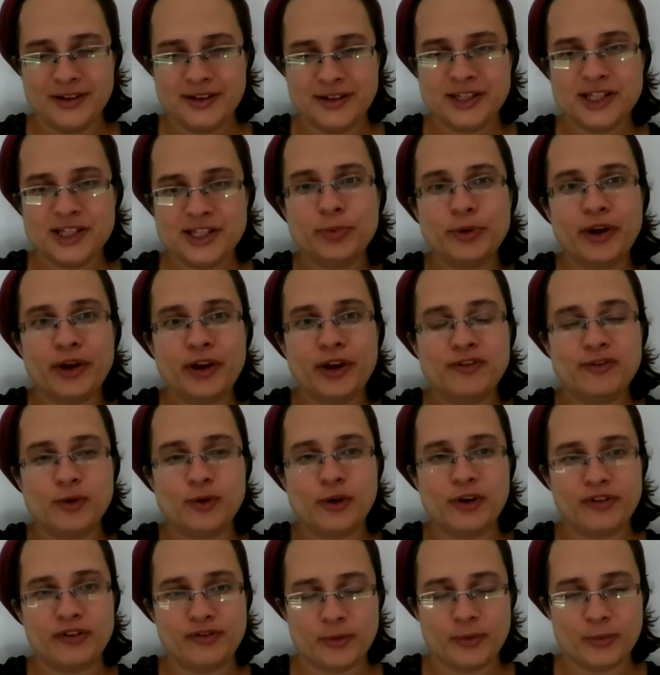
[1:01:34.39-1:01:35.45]
spring
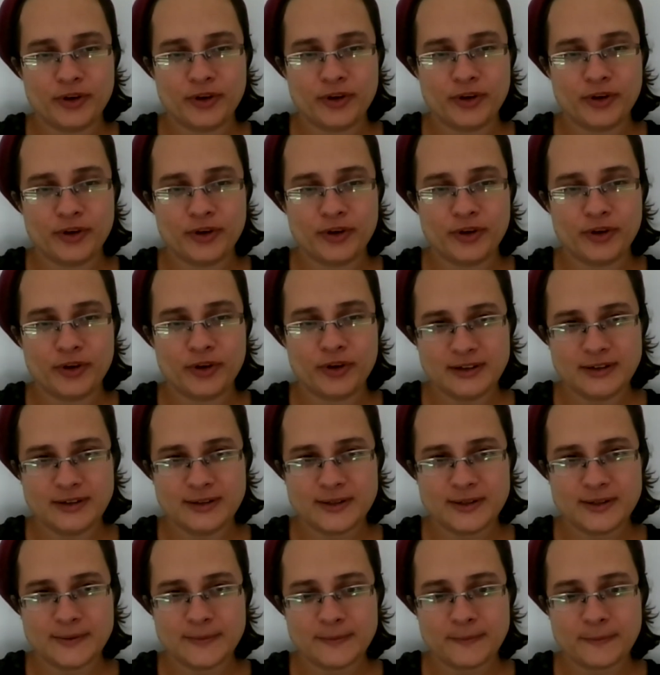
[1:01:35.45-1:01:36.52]
forth from their
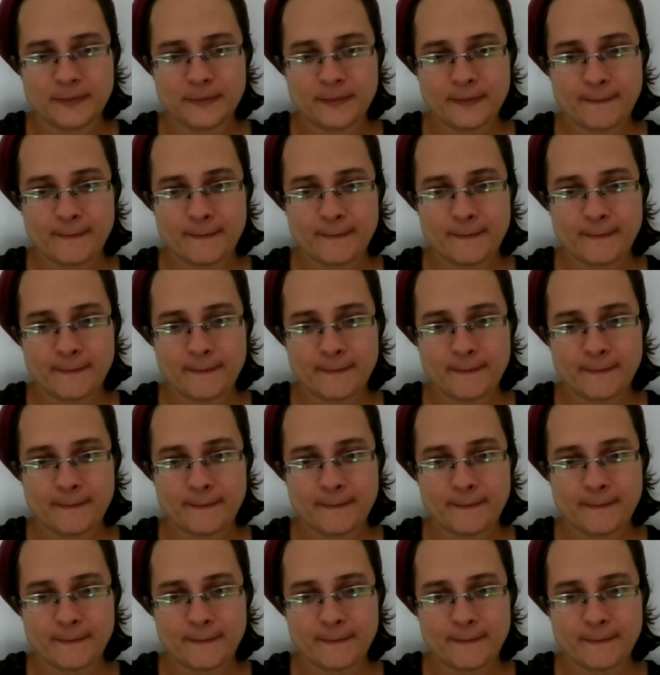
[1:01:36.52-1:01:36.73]
descendants.